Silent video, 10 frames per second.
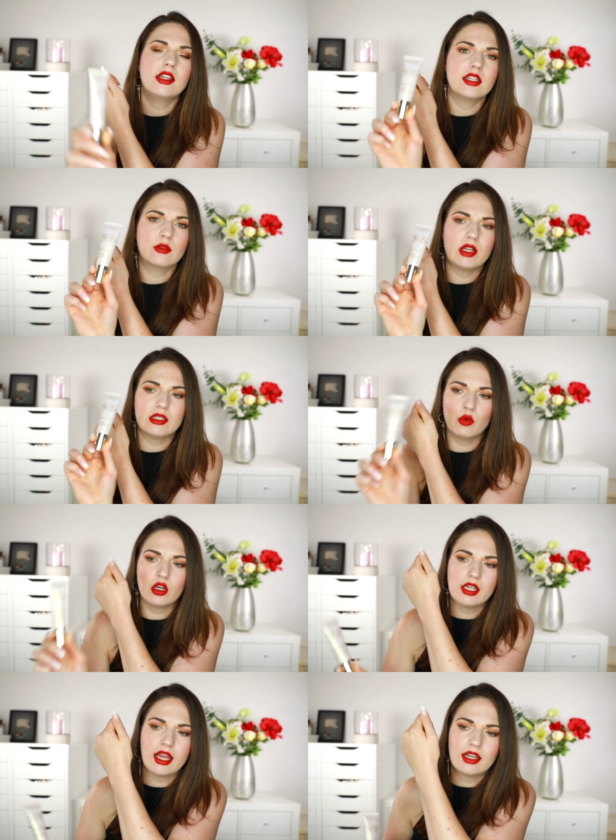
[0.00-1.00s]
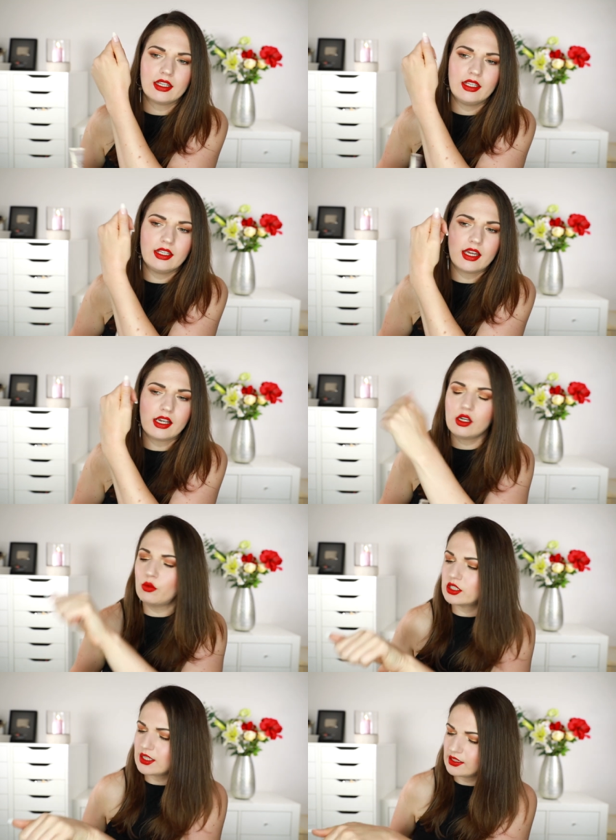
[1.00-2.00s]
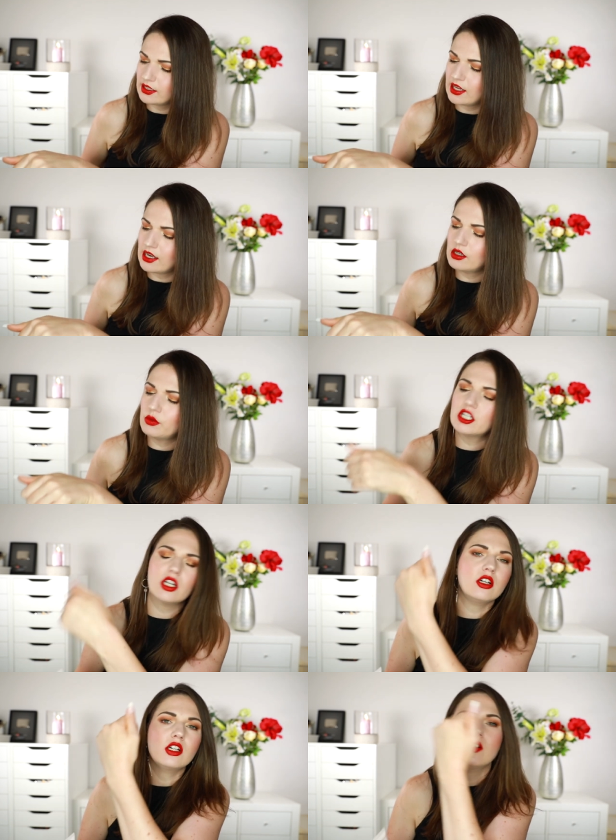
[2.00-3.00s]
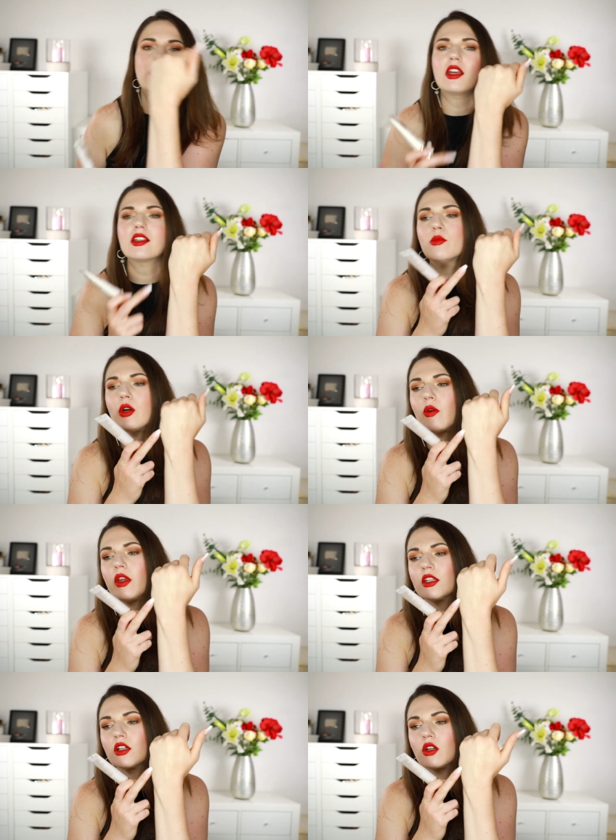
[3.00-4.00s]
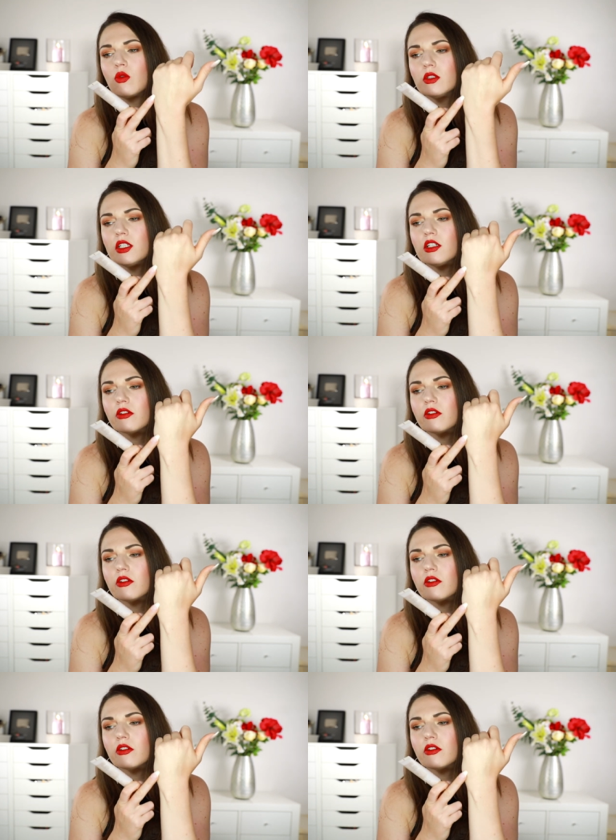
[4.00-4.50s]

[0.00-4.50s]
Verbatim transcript: this one has more like a yellowish, slightly yellowish undertone. Like, it's more going in the golden